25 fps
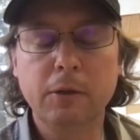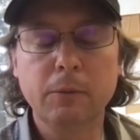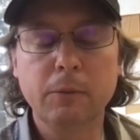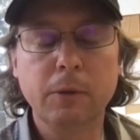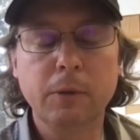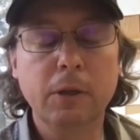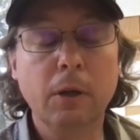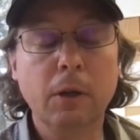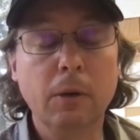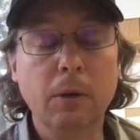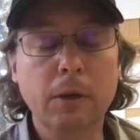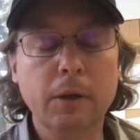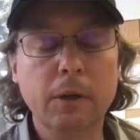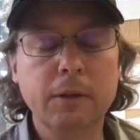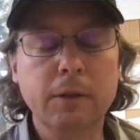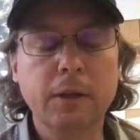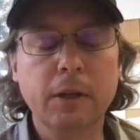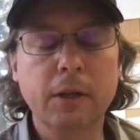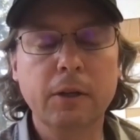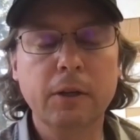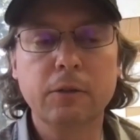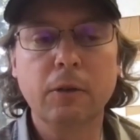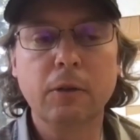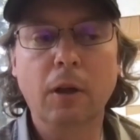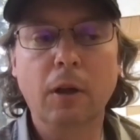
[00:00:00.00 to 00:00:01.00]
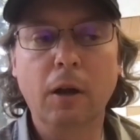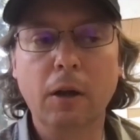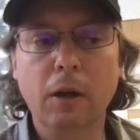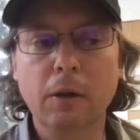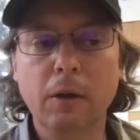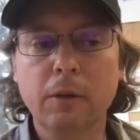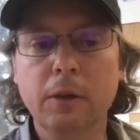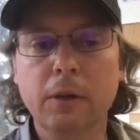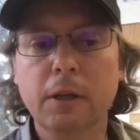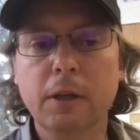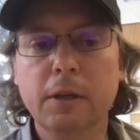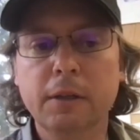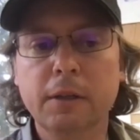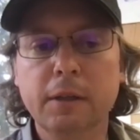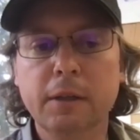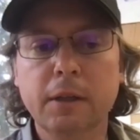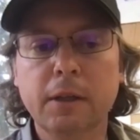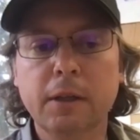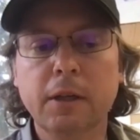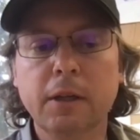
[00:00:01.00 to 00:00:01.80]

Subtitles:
and we know that it takes longer than it did